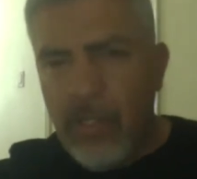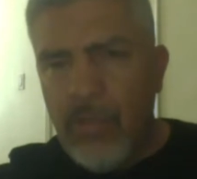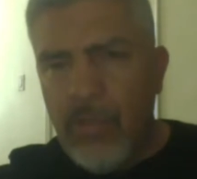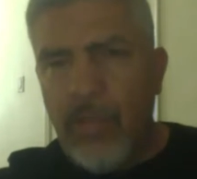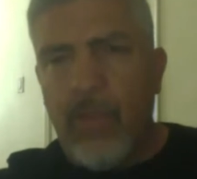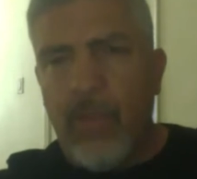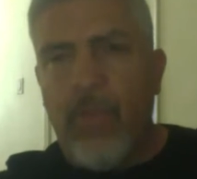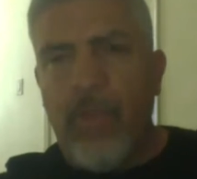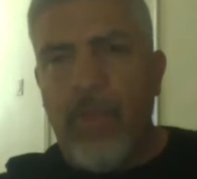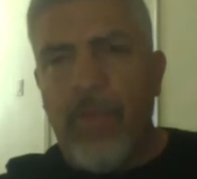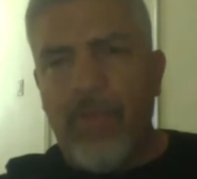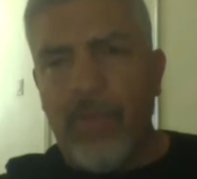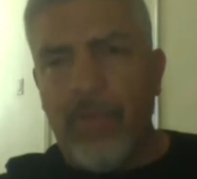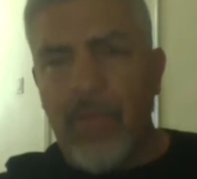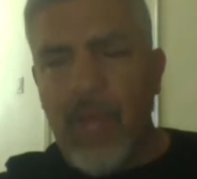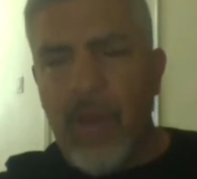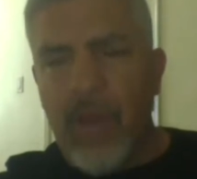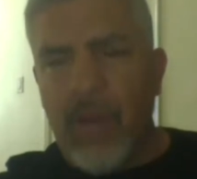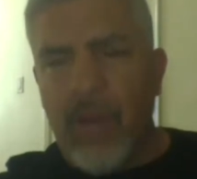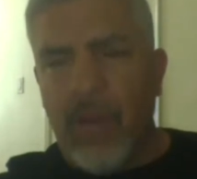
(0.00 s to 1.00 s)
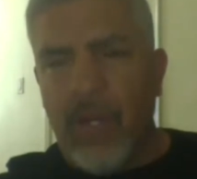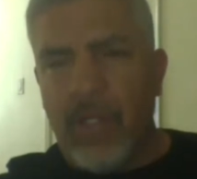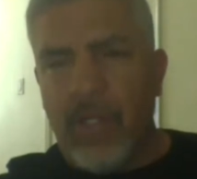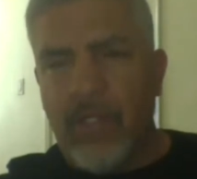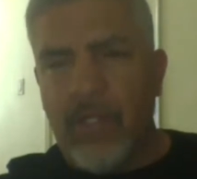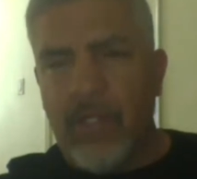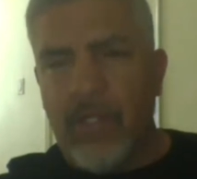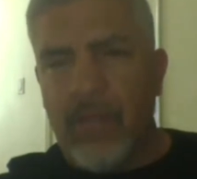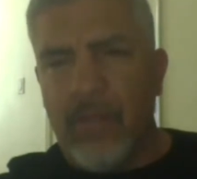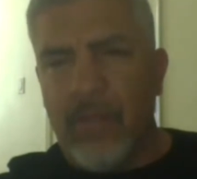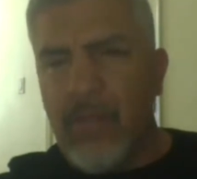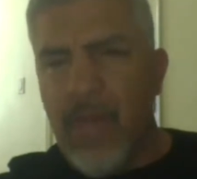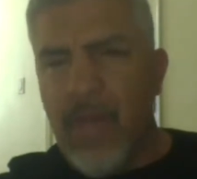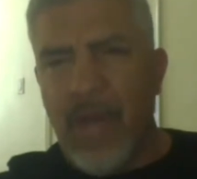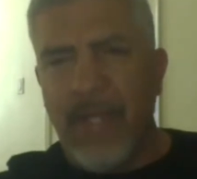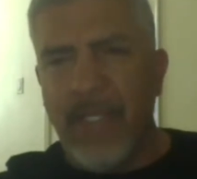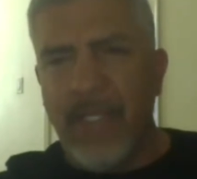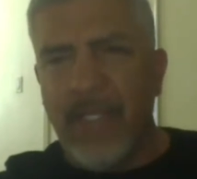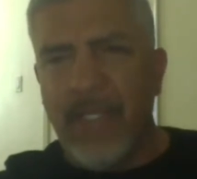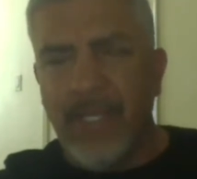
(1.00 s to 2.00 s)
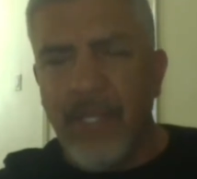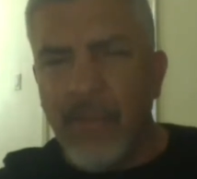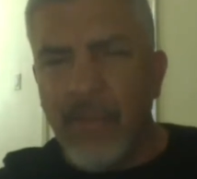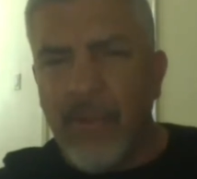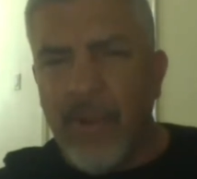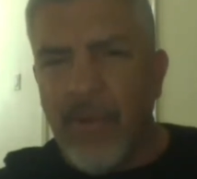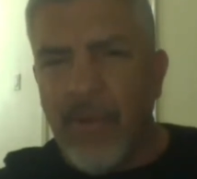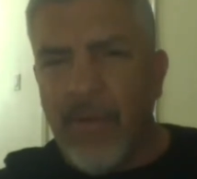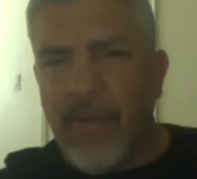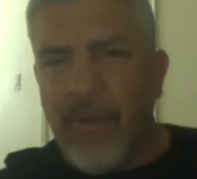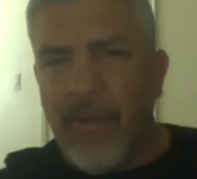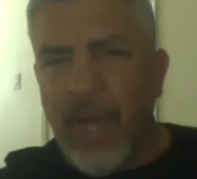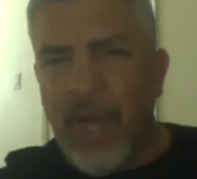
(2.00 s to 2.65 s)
you didn't wait for the arrow," and I said, "I didn't see no arrow.